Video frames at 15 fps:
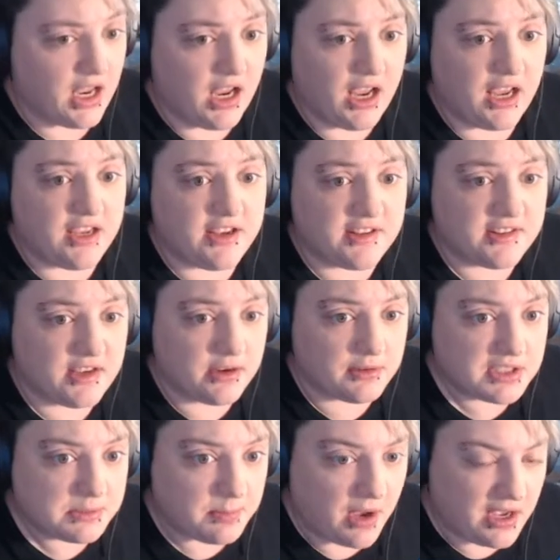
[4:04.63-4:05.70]
And you can see it
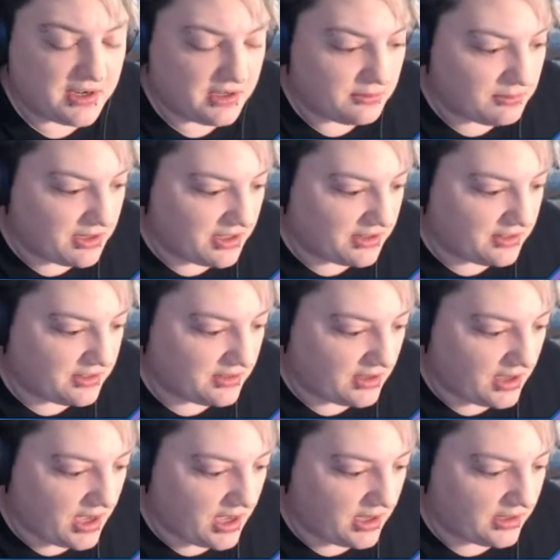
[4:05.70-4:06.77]
responded with
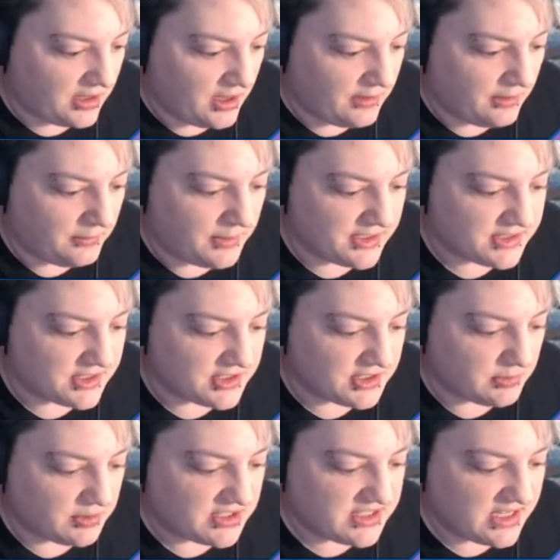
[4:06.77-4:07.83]
a message,
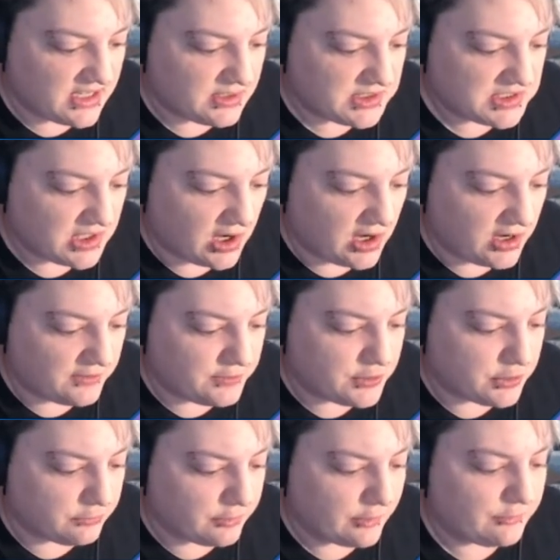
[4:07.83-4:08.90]
and what it said is
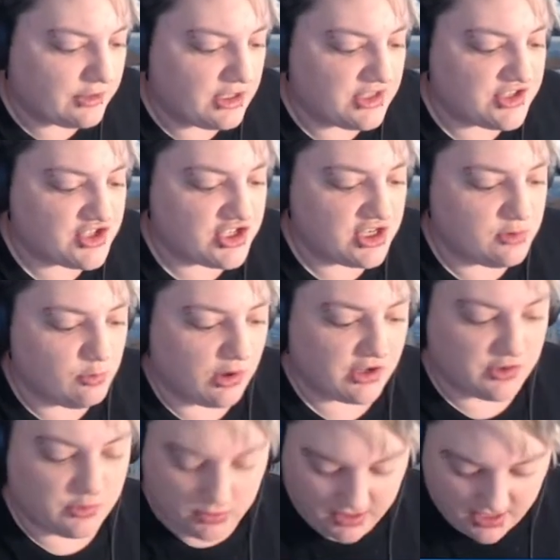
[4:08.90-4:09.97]
R250
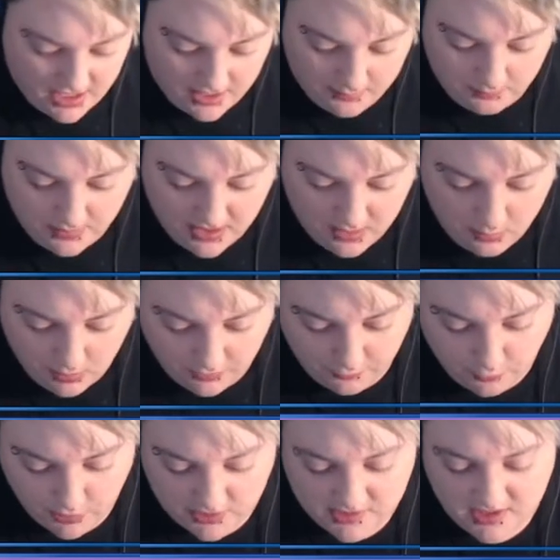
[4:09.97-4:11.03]
G128
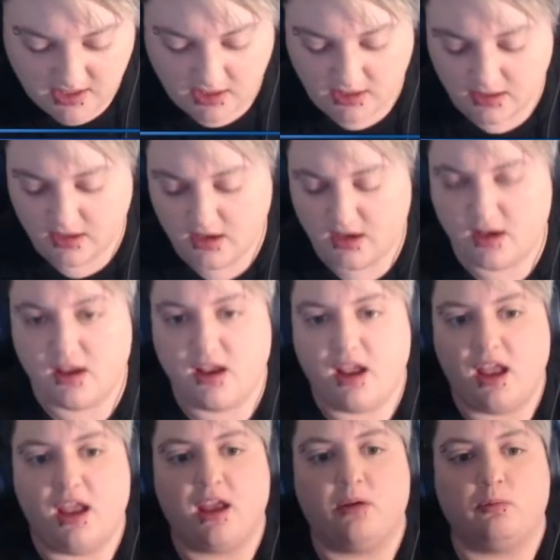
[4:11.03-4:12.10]
B114.
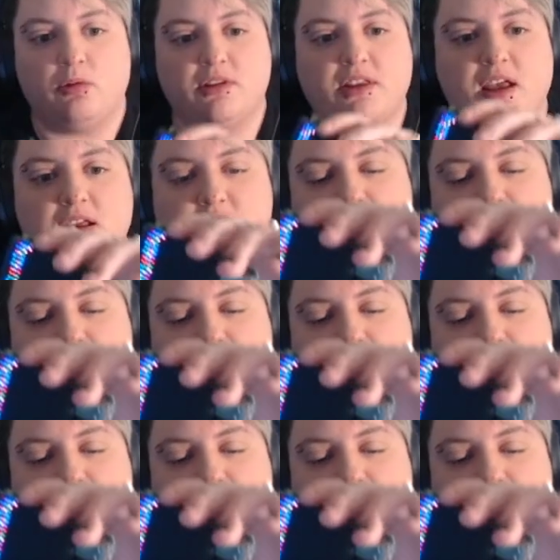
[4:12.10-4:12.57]
And what that